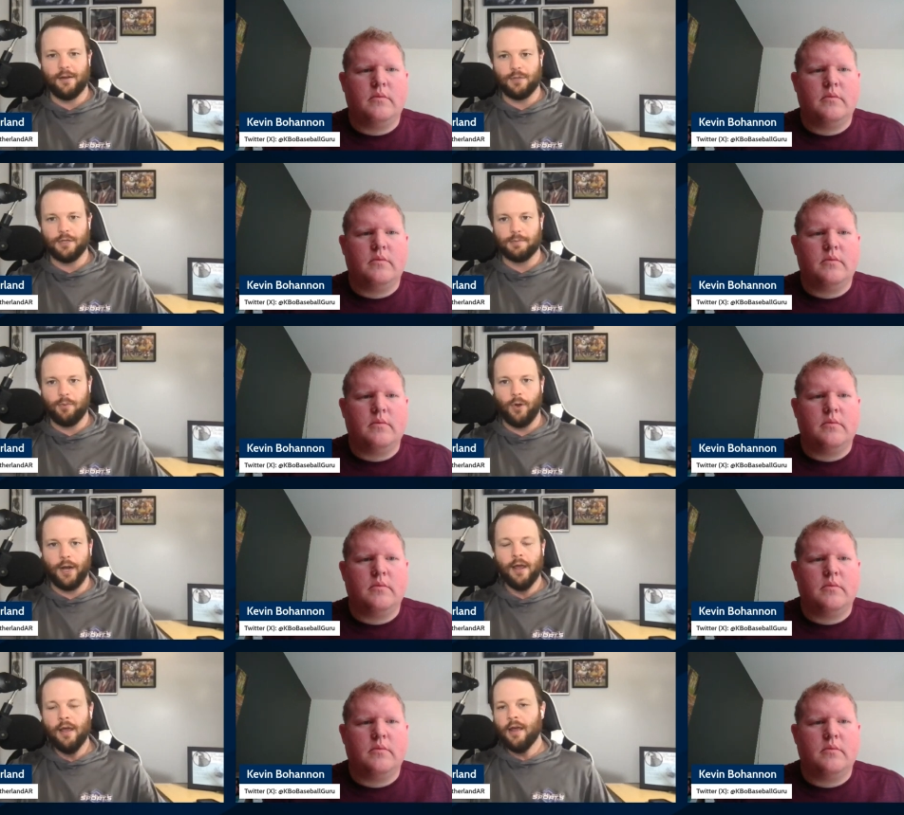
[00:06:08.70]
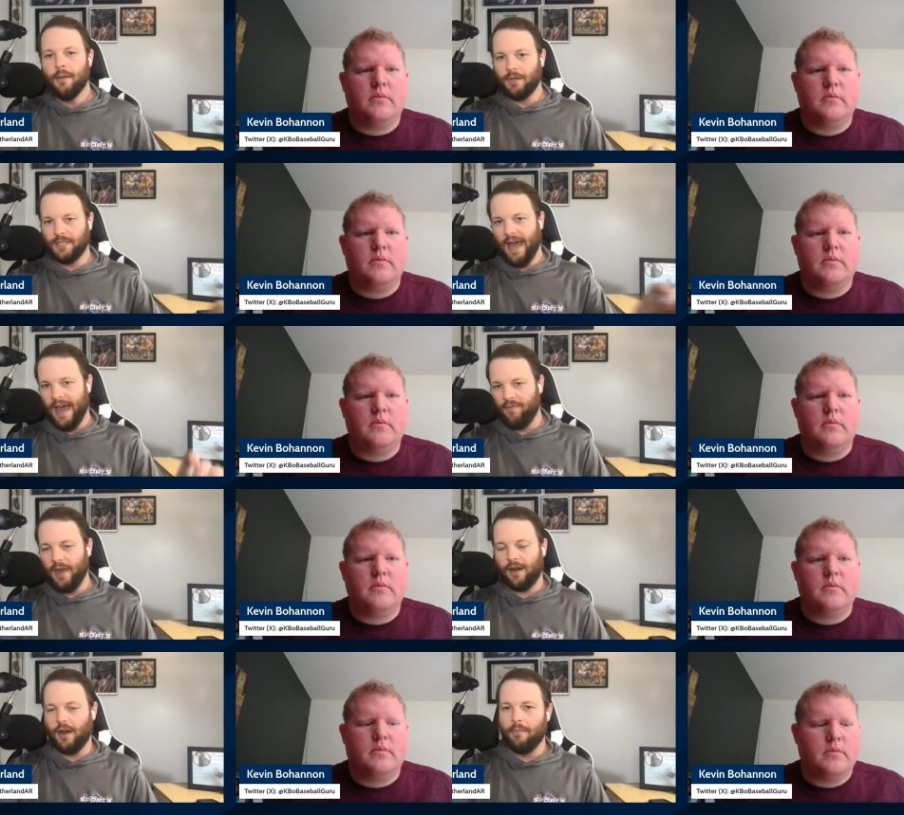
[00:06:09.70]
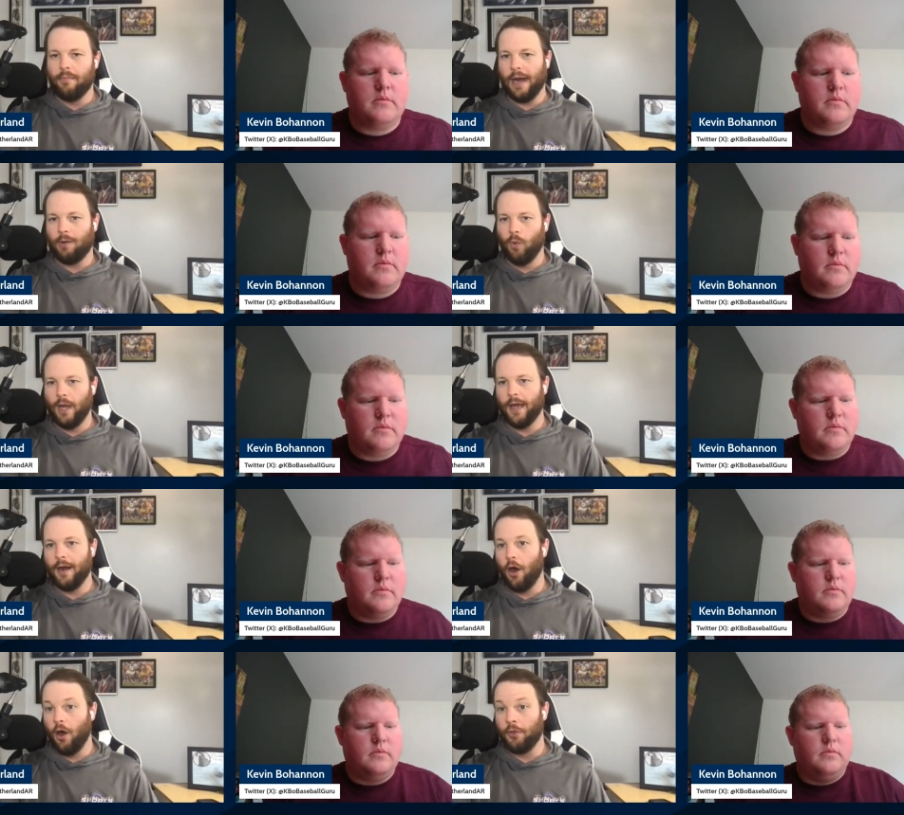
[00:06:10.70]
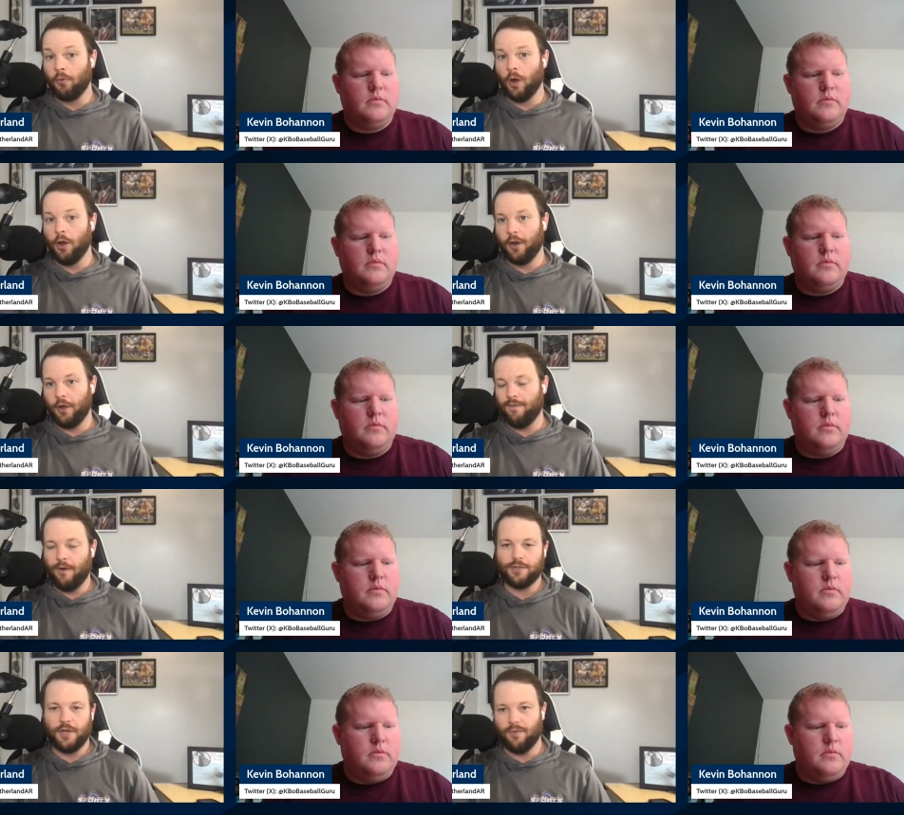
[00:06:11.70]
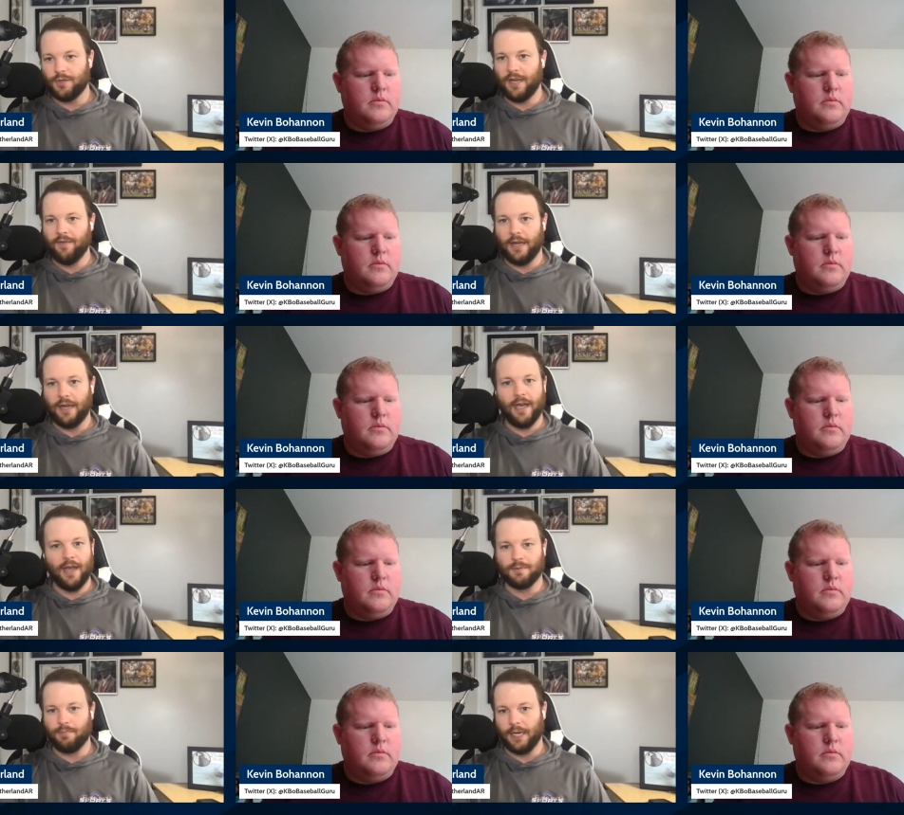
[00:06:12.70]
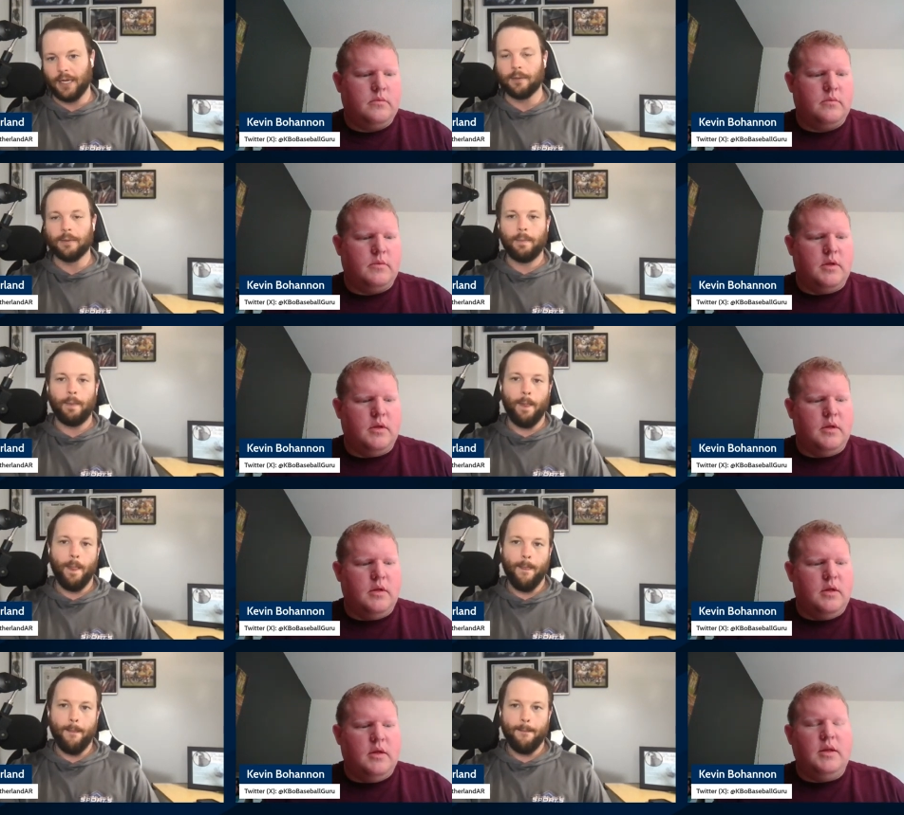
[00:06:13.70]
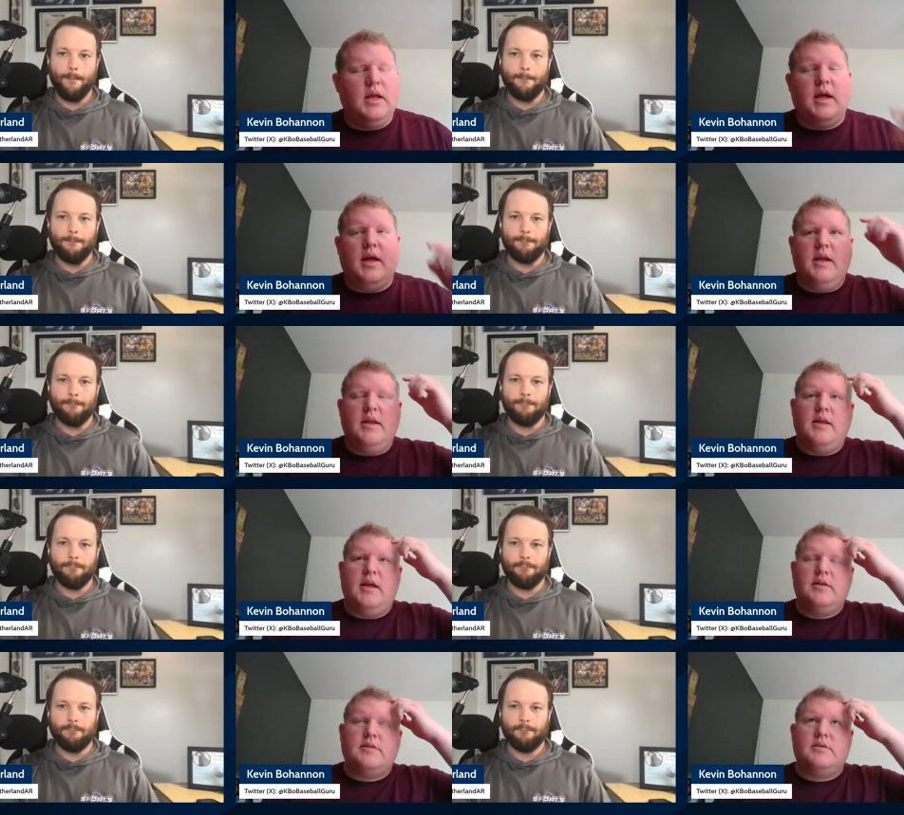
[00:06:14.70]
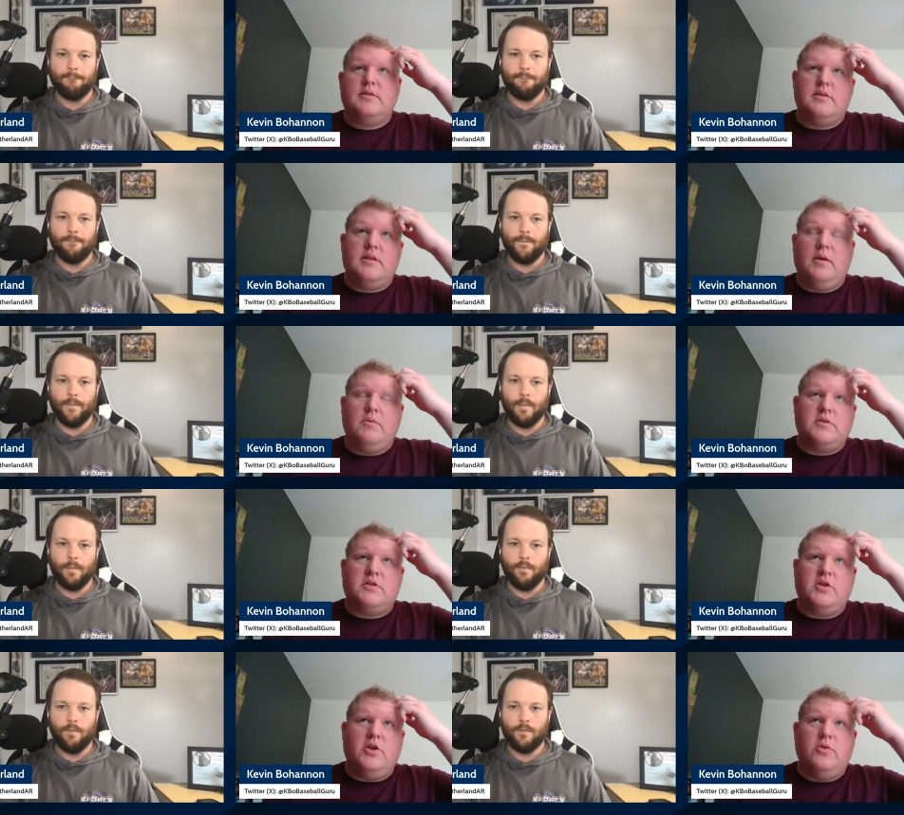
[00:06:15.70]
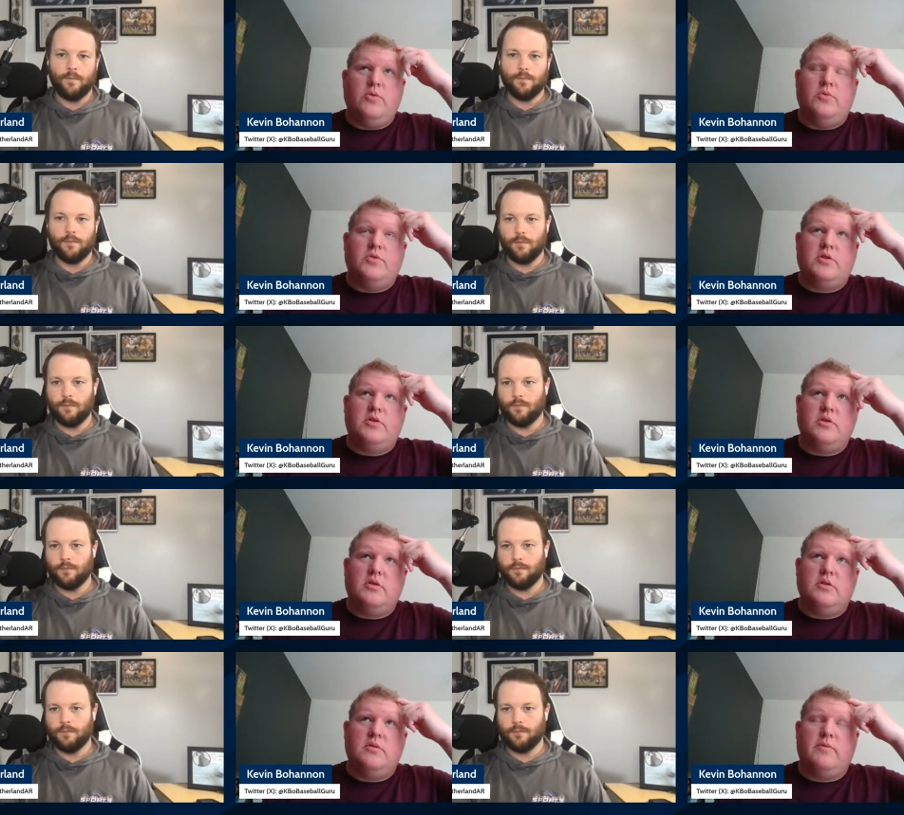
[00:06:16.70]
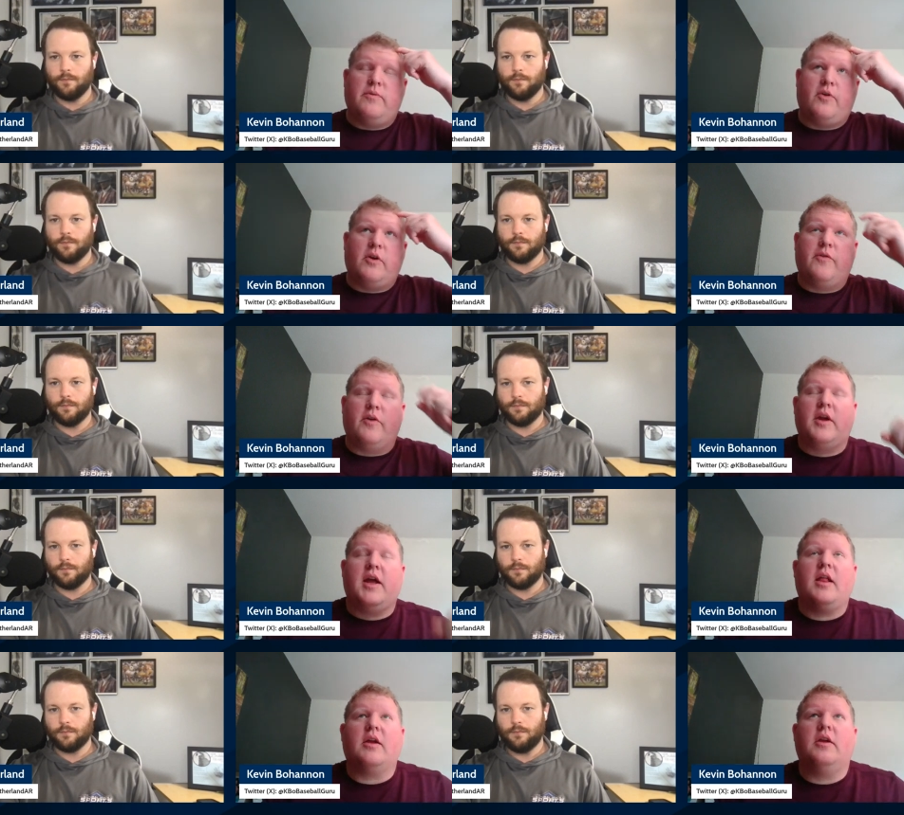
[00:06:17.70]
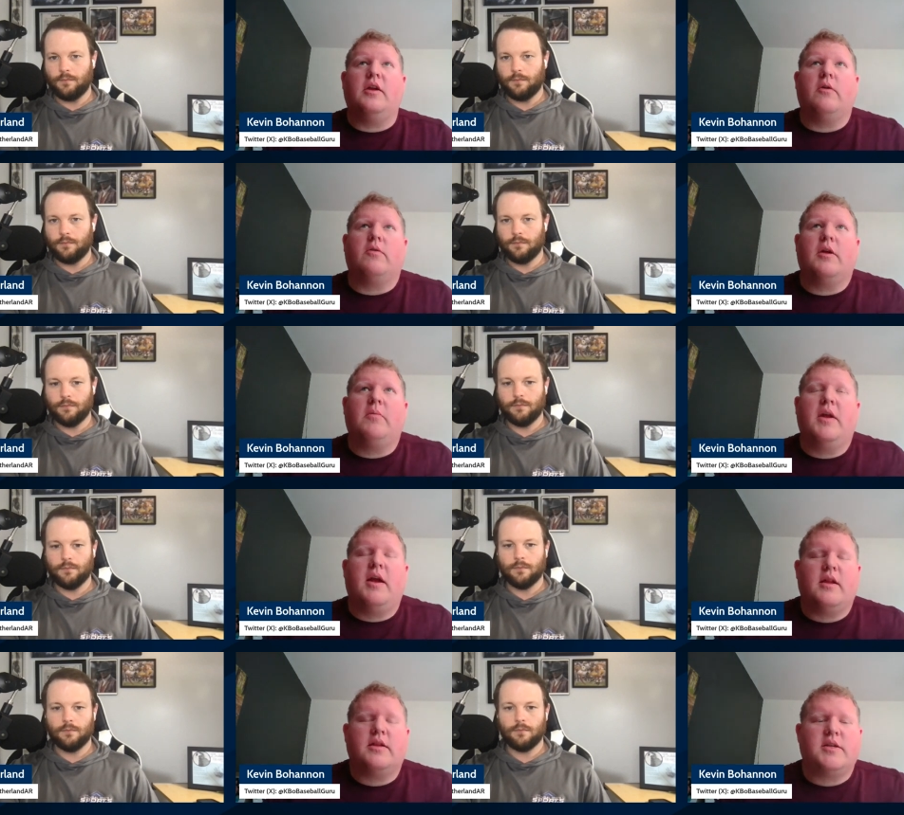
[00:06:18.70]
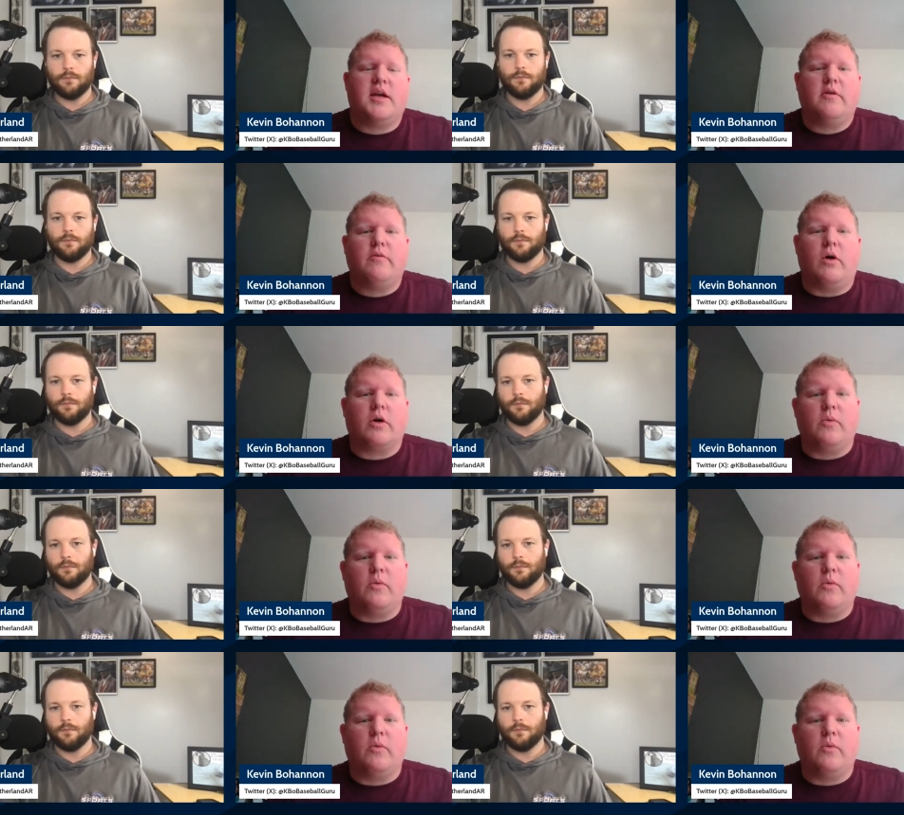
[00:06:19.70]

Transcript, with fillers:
Speaker 1: up to this point, but to have that comeback win on the road in your first ever 7A games, big.
Speaker 2: Yeah, and that's that was huge for for Keller, you know, coming out of the shadow of Walker